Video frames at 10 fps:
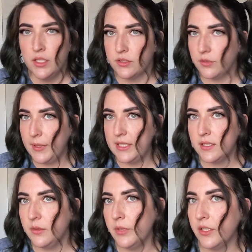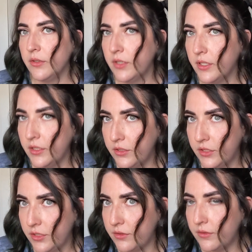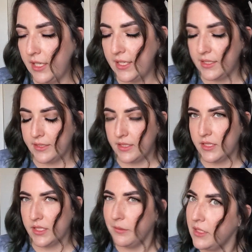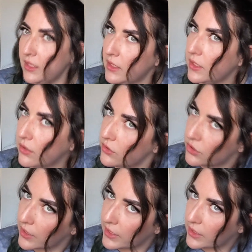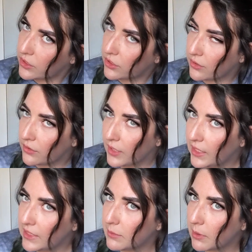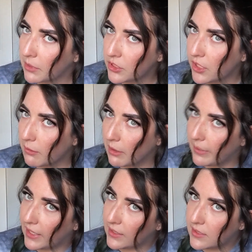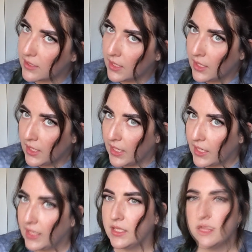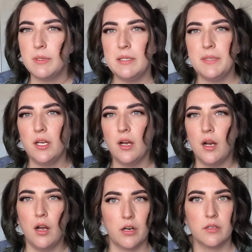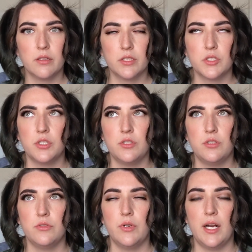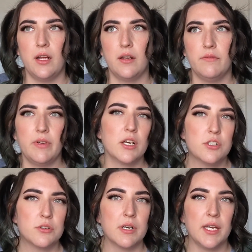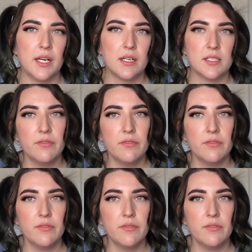So basically what you're gonna do is, this is gonna be a little tricky to show you guys, but I'm gonna try my best. And this might be a harder look to do on very short hair.